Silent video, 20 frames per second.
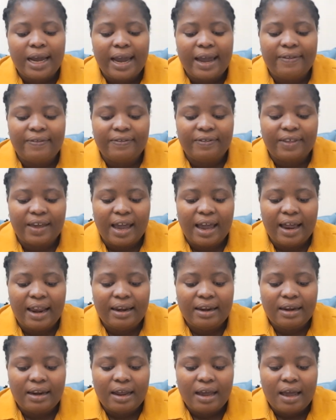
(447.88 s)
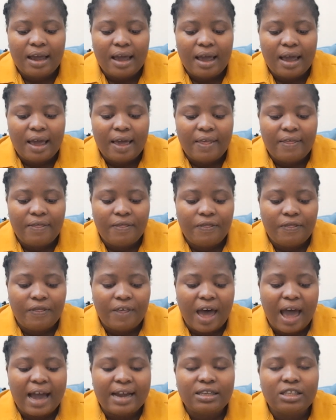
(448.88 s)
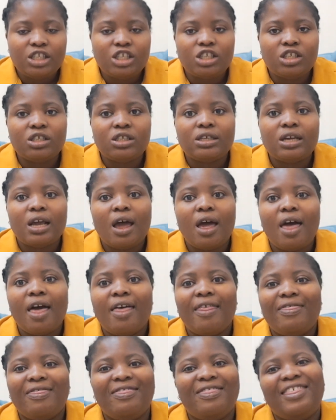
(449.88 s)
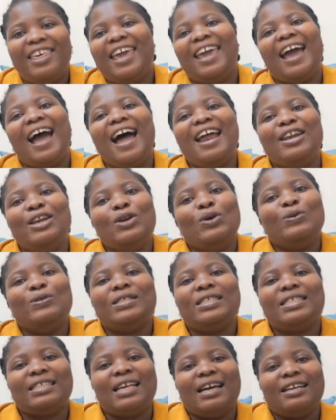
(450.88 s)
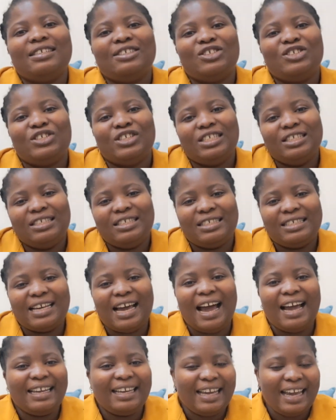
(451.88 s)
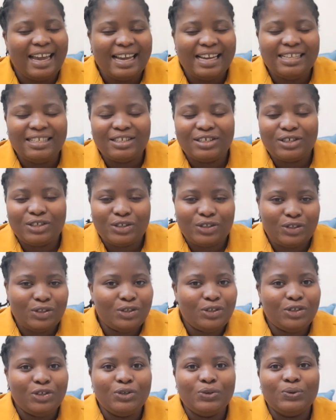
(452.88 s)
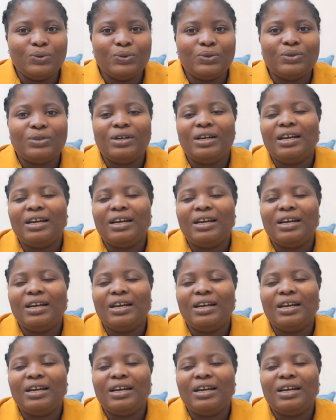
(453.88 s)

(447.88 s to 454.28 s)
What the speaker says: And then that there are no sanctions against you.